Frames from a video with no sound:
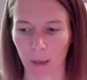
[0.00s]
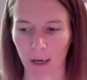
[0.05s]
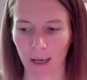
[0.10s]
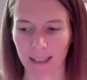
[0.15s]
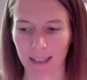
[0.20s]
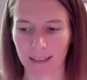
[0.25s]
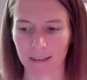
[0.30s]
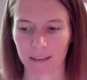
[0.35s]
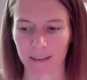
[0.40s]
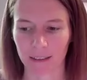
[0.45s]

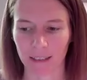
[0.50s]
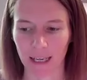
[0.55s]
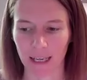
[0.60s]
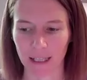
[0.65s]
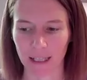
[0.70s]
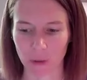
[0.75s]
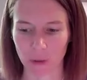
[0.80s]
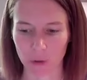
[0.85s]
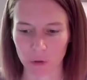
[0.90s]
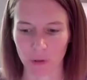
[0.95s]
but it's an
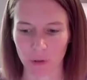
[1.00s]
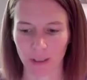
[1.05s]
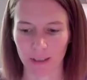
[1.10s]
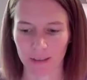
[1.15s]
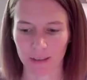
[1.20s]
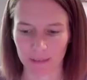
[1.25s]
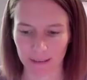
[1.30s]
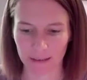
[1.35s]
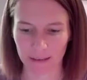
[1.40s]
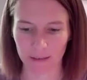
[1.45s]

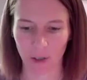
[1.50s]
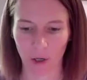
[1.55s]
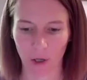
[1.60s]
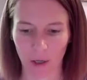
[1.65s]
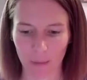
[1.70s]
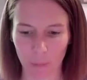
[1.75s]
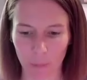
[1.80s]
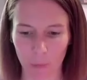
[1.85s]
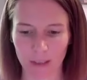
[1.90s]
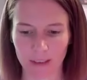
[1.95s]
interesting
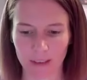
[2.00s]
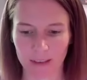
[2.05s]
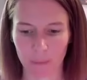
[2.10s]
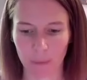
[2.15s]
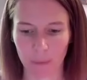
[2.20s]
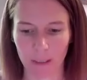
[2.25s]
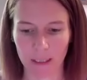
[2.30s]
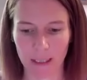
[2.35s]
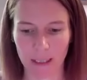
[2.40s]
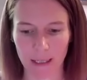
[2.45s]
time point to
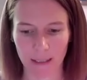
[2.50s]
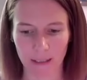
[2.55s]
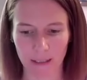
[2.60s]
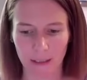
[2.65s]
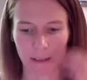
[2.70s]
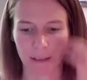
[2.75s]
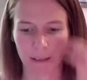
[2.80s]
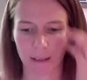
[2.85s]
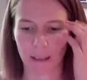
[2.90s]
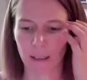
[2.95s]
be
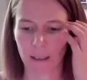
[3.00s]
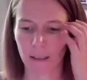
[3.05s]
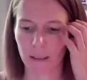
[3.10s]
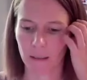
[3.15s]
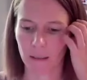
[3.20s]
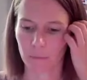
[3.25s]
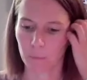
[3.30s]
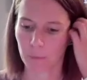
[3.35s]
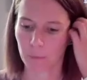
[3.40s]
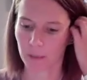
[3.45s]
in,
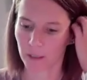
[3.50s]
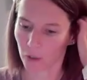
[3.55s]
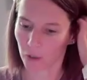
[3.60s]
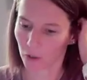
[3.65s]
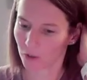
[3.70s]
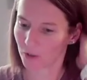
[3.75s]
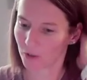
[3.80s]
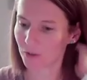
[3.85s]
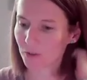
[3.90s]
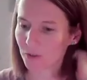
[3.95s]

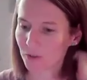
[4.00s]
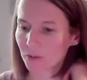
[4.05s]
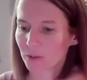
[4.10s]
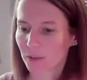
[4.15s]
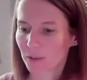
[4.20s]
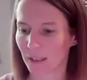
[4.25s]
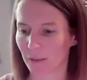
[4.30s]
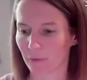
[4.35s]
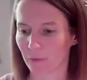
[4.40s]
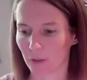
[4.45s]
because
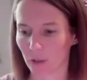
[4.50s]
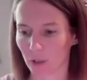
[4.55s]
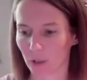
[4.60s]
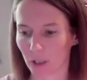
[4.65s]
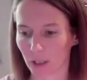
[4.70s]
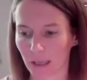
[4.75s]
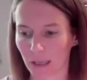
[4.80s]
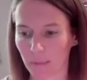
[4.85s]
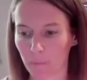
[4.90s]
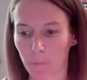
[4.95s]
if you're
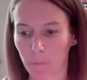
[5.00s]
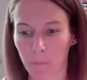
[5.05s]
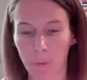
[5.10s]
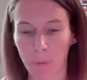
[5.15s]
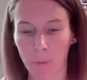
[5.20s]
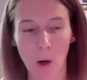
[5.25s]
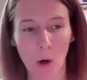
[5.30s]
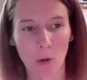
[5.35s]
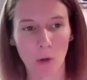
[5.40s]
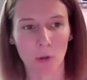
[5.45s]
going to
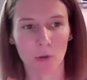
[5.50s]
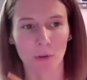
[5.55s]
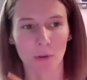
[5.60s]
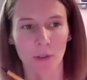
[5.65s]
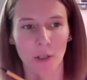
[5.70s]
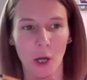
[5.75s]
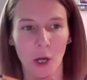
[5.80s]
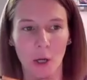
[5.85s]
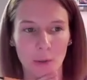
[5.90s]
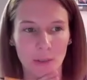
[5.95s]
embark on
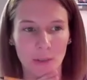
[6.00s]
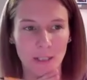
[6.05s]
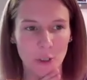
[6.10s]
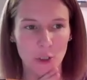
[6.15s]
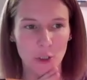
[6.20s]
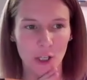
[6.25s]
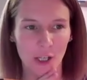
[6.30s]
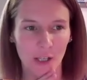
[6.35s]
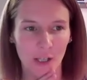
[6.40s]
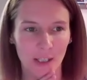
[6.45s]
the
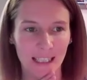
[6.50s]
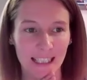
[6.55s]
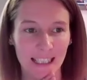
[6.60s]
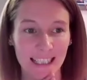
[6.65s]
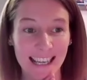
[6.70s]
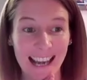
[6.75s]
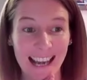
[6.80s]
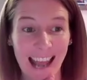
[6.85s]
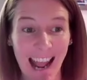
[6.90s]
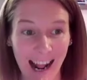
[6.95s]
coding journey
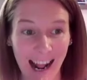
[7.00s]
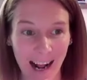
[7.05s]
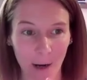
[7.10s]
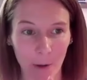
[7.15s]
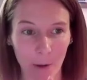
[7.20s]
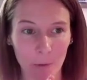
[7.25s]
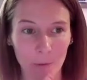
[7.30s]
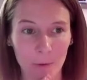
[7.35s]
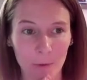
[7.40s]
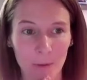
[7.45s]

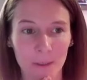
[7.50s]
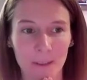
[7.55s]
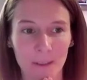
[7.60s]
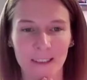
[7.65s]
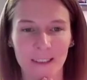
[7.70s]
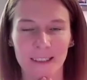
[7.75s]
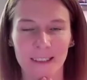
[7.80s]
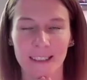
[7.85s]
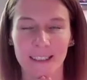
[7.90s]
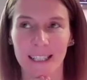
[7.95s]
now,
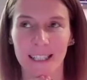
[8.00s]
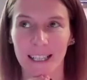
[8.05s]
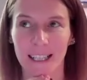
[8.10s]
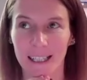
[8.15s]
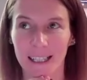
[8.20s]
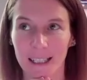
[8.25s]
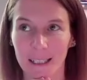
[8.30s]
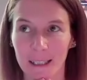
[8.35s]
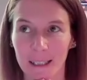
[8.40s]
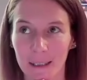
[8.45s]

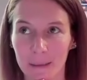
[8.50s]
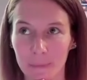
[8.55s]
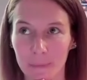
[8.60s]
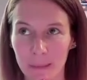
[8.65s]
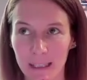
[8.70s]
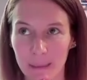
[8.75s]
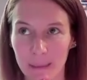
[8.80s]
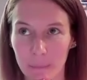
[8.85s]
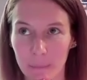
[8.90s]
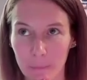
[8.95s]

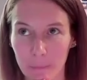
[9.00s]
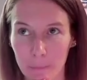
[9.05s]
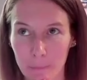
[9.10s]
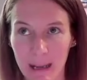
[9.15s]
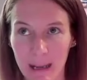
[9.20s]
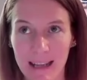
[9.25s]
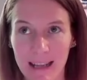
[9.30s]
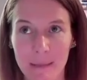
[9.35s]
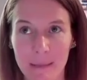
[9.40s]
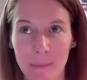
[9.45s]
it
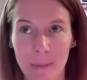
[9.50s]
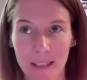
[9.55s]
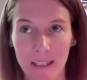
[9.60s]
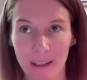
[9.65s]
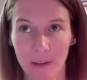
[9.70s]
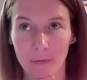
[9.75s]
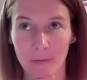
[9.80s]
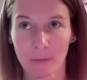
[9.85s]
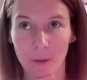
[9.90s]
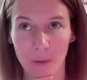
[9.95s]
may be
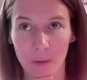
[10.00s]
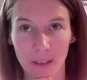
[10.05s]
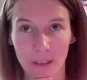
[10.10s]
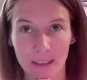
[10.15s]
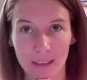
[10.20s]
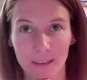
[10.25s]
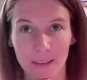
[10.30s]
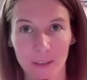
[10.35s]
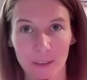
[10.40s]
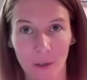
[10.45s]
in a few
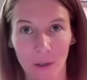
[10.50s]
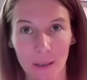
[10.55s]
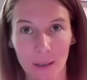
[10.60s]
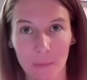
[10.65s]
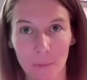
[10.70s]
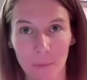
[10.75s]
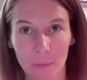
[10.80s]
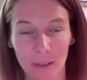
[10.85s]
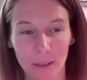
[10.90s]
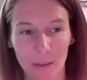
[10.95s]
years'
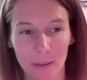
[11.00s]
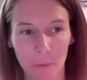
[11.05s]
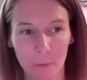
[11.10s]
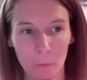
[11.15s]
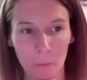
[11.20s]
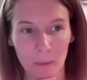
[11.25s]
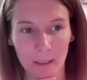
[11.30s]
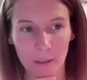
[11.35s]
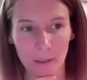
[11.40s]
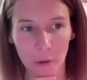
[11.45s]
time that
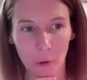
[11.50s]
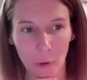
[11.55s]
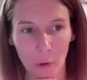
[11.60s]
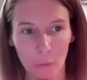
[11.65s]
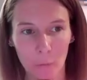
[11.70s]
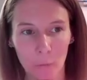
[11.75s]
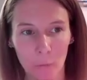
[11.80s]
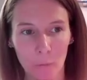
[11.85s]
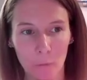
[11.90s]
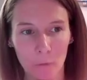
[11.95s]
we're not
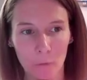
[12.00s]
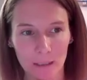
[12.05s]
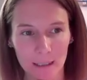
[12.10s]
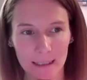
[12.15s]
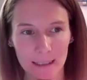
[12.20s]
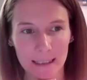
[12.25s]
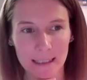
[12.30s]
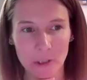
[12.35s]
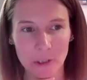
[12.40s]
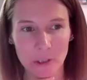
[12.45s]

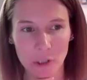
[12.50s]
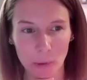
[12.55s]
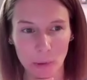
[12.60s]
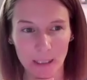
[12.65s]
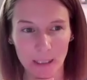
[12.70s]
really